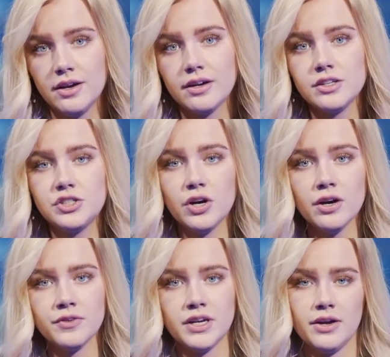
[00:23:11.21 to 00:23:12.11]

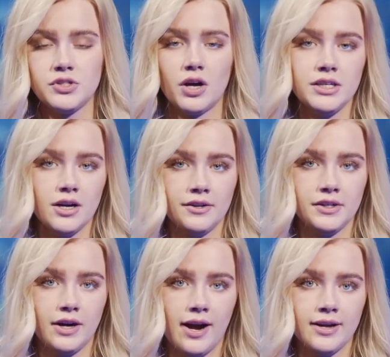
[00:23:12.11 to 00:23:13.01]
Conservatives, on the
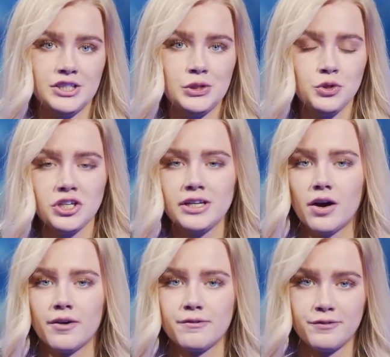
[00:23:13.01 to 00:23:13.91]
other hand, usually
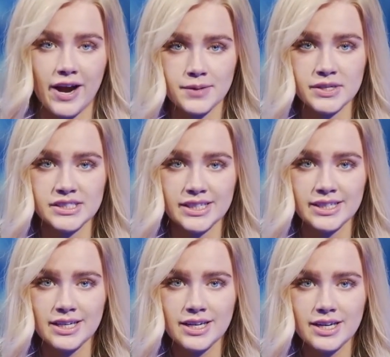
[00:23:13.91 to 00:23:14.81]
are fragmented